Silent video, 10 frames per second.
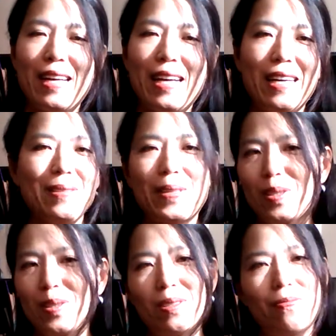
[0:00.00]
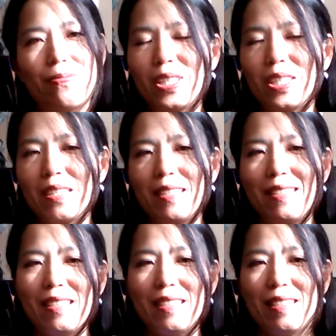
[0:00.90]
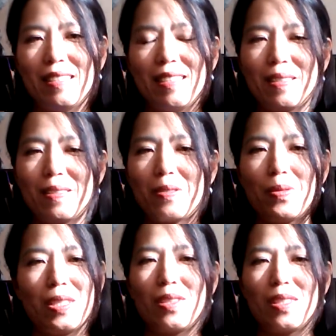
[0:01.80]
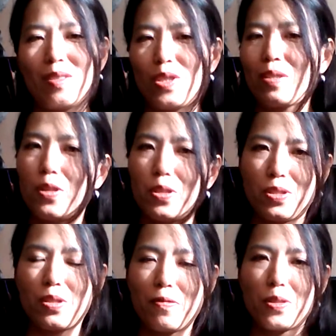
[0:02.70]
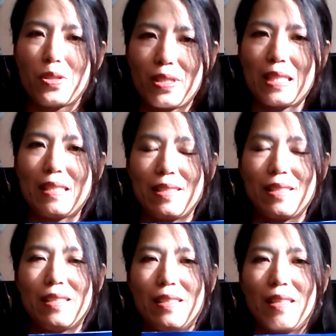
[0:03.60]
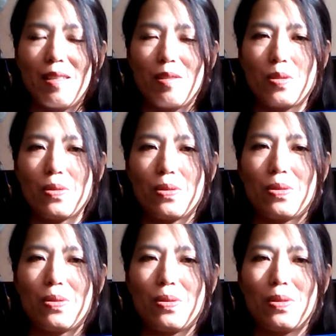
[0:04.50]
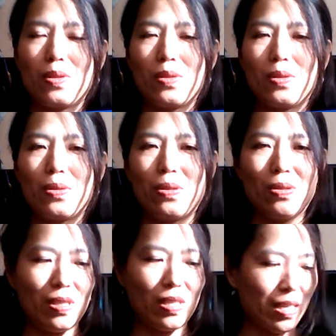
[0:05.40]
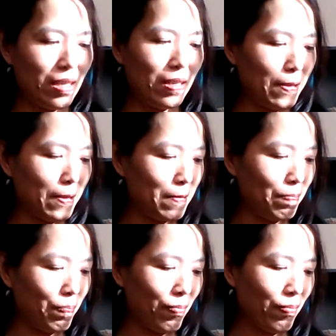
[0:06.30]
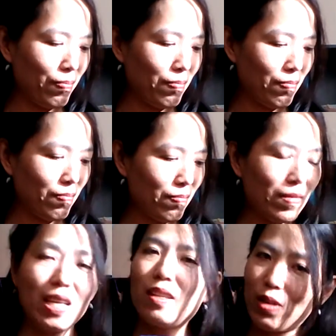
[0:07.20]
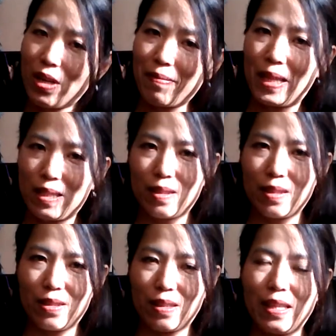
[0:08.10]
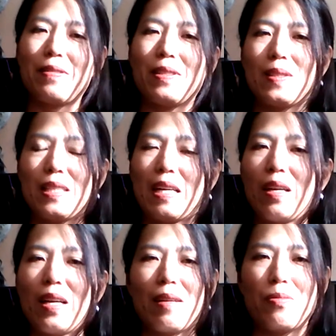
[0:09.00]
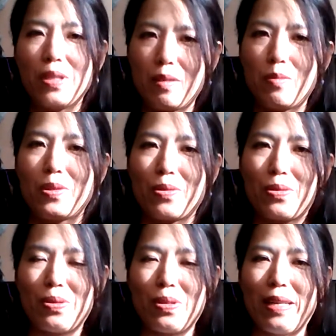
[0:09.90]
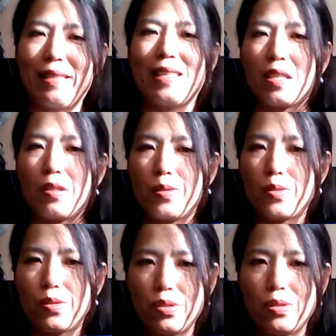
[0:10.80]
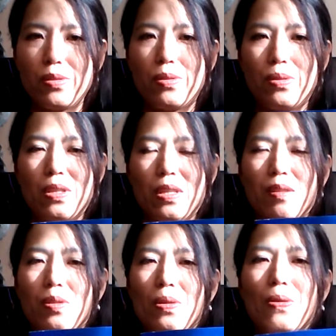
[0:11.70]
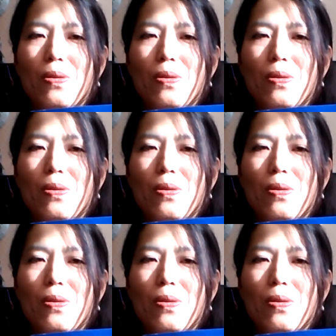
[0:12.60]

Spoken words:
Anyway, so it's very, we're just both so fortunate to to um, have Lester Levenson. I really want to encourage you to